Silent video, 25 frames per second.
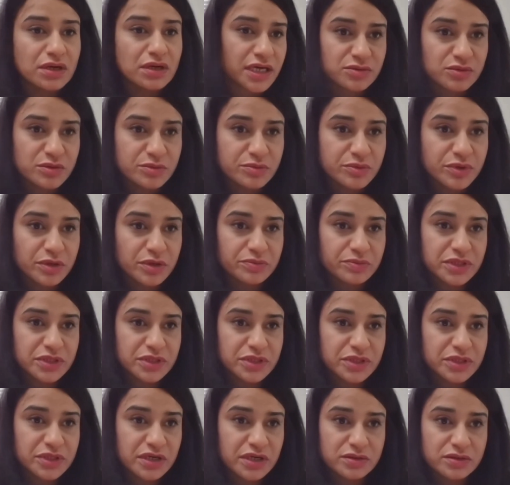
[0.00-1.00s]
In our case,
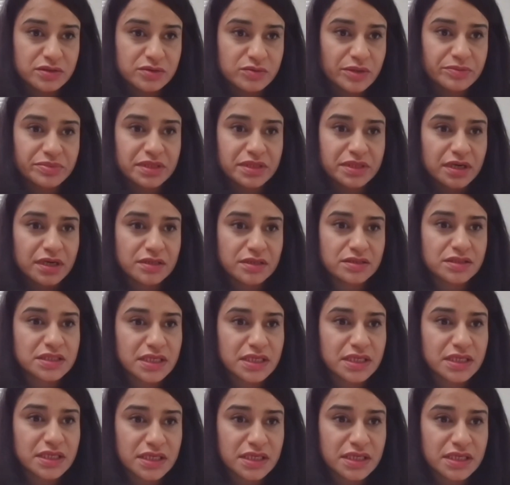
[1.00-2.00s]
we popped ours on the
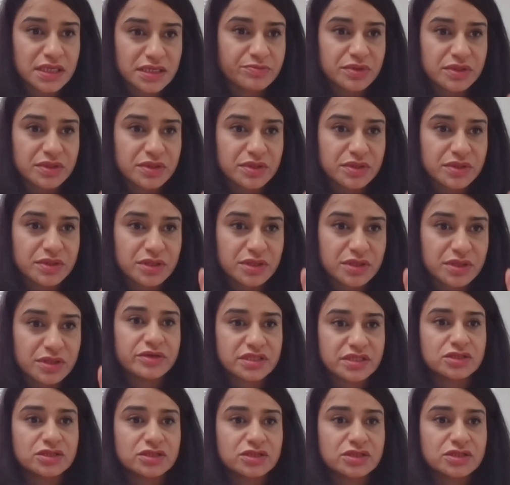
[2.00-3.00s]
website and said to people,
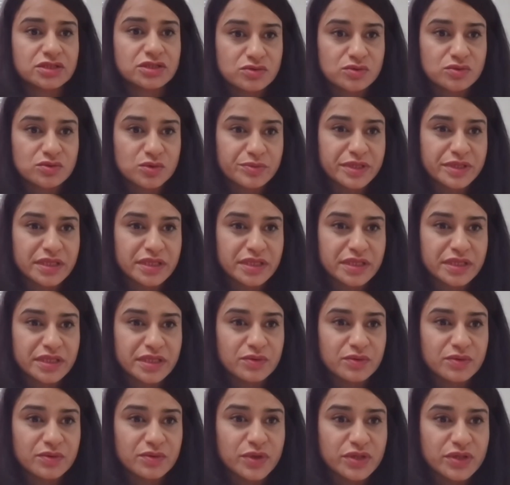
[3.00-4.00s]
be rest assured,
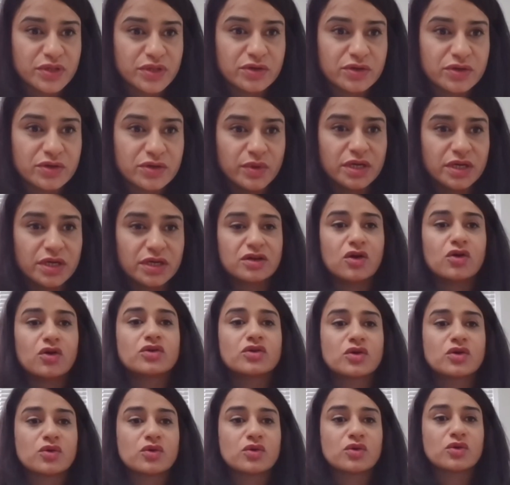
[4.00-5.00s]
we'll be there with you. We're
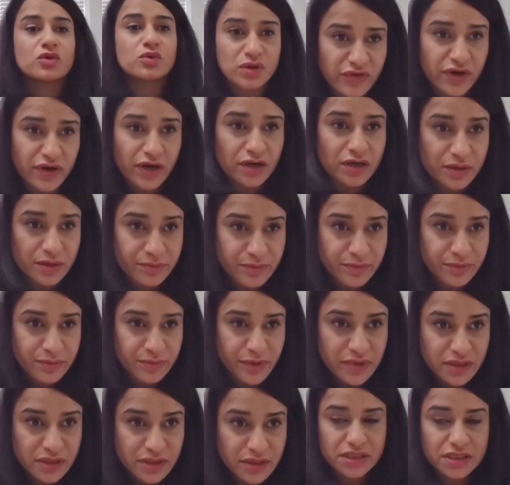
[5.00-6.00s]
going to honour all of our
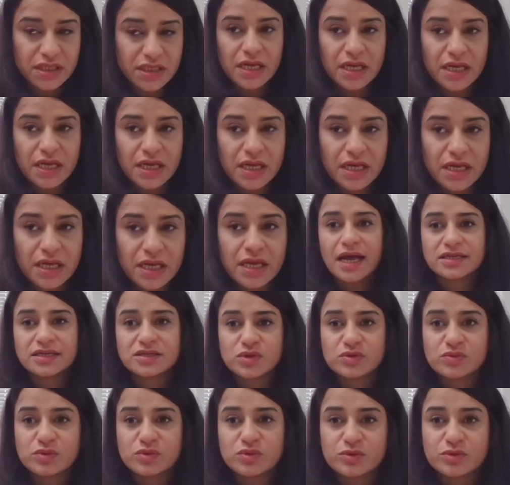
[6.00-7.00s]
commitments
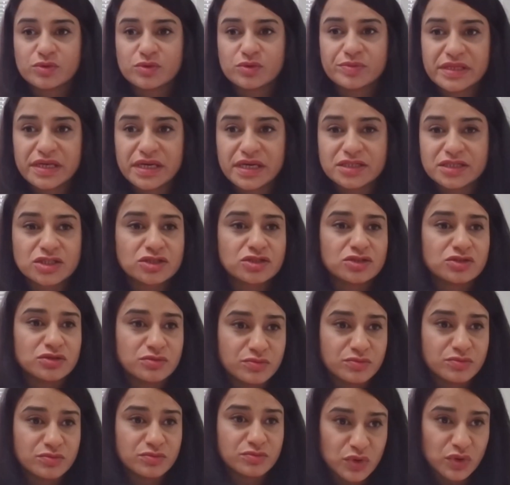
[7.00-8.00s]
and we will be
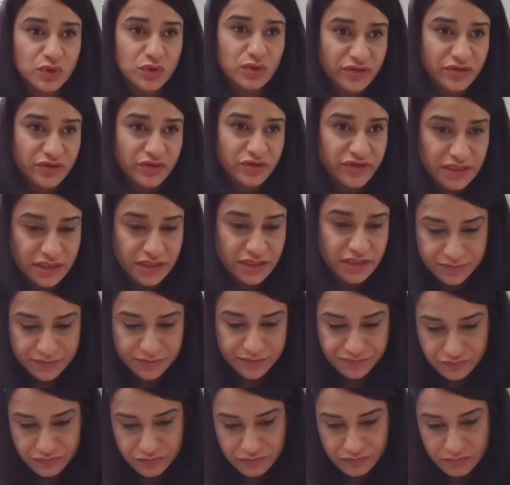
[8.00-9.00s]
there to do more if
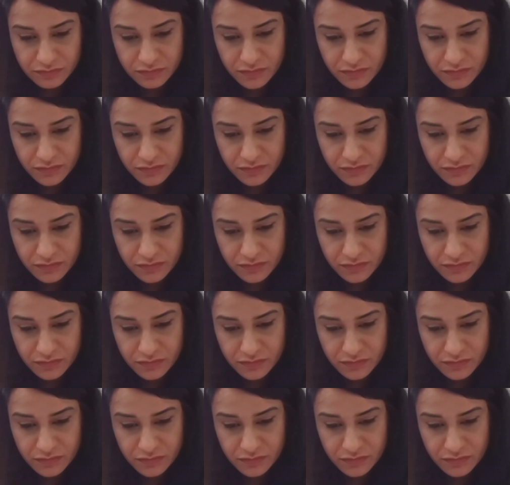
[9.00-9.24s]
needed.